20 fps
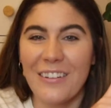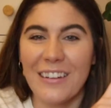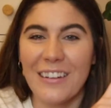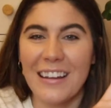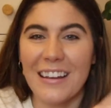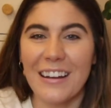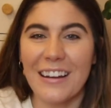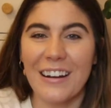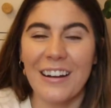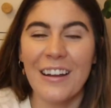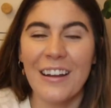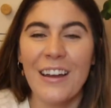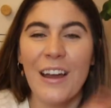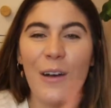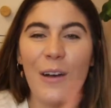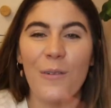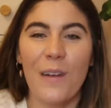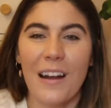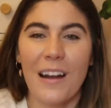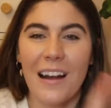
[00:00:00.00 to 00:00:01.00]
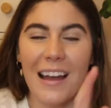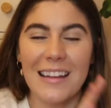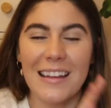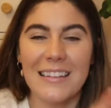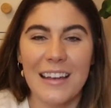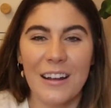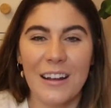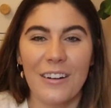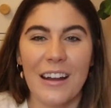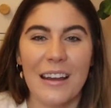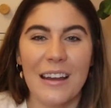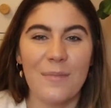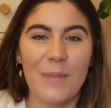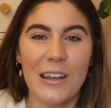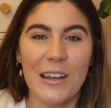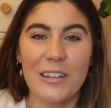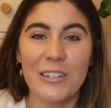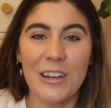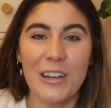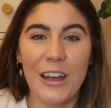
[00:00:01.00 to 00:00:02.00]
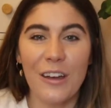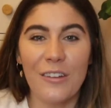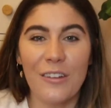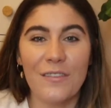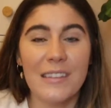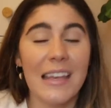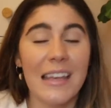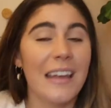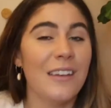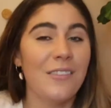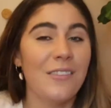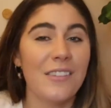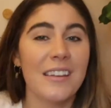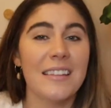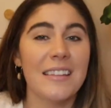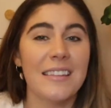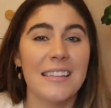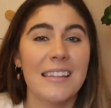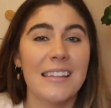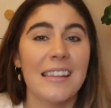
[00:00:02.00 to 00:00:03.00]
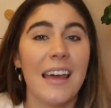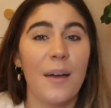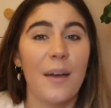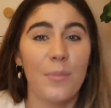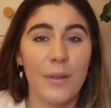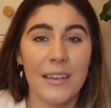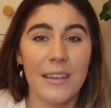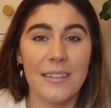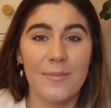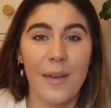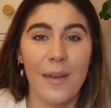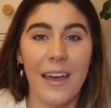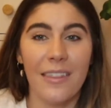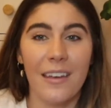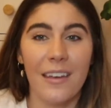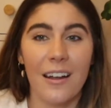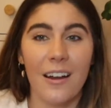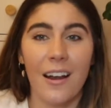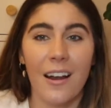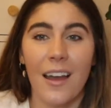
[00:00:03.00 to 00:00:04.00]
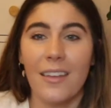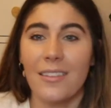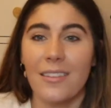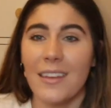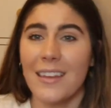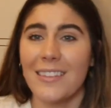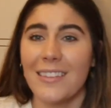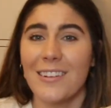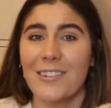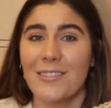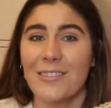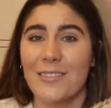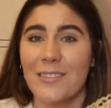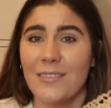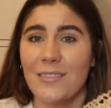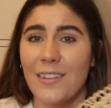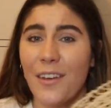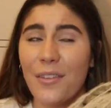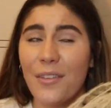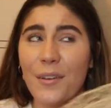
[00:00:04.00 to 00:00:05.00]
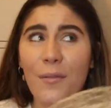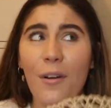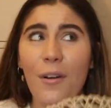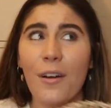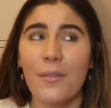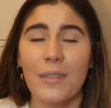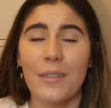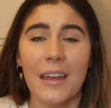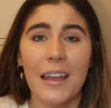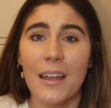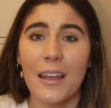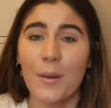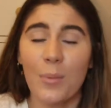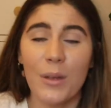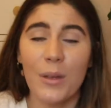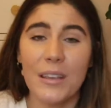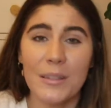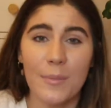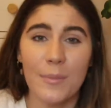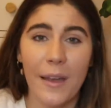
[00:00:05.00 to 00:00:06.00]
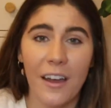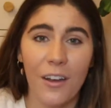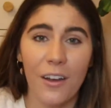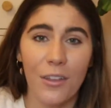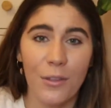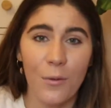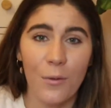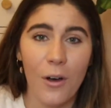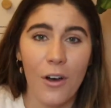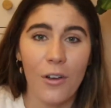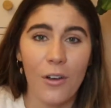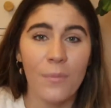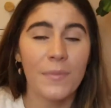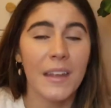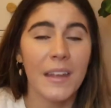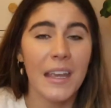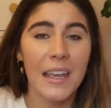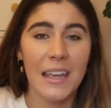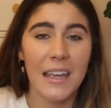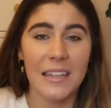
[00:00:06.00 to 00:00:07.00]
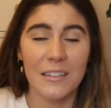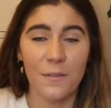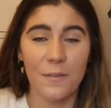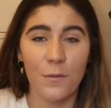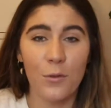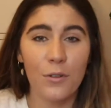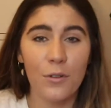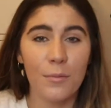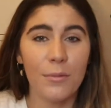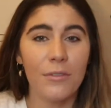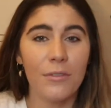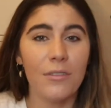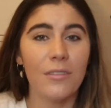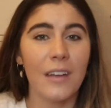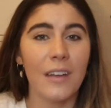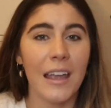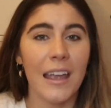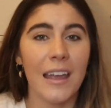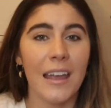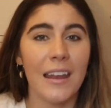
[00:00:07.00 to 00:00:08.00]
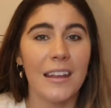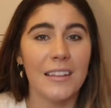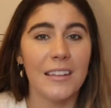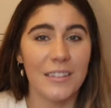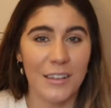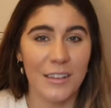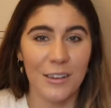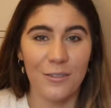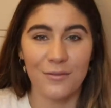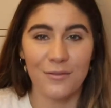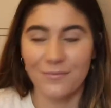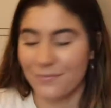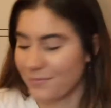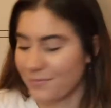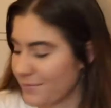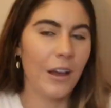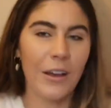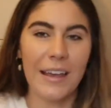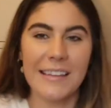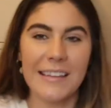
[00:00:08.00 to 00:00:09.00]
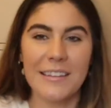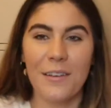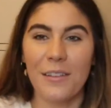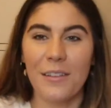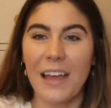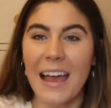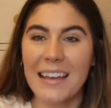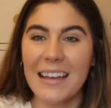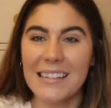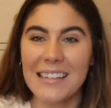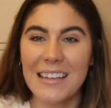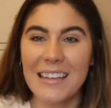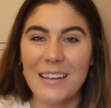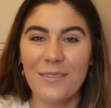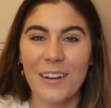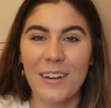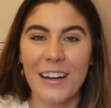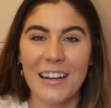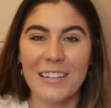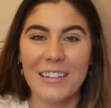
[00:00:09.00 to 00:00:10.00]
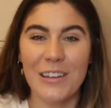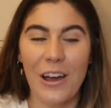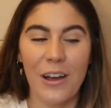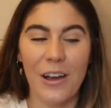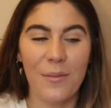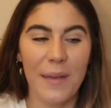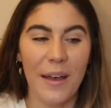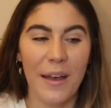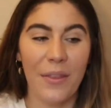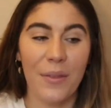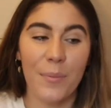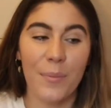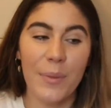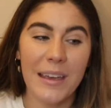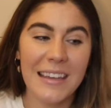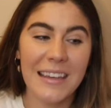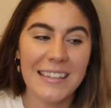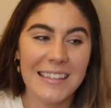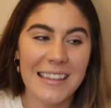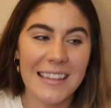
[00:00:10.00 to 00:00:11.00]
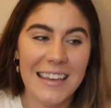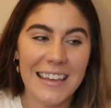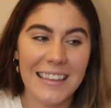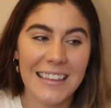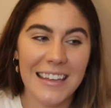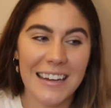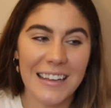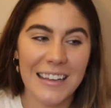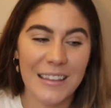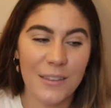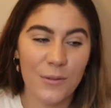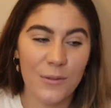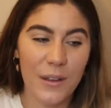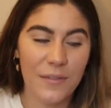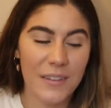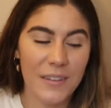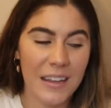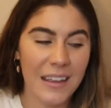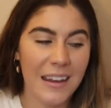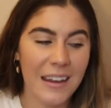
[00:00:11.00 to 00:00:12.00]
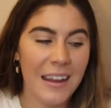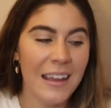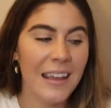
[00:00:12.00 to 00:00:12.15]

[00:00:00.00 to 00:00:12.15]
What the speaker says: here where I decorated my shelves and you can see that placemat there. I think there's nothing wrong with hanging a placemat on the wall. It's affordable and it's cute. Okay, so lastly, we're gonna talk about the biggest thing that I thrifted.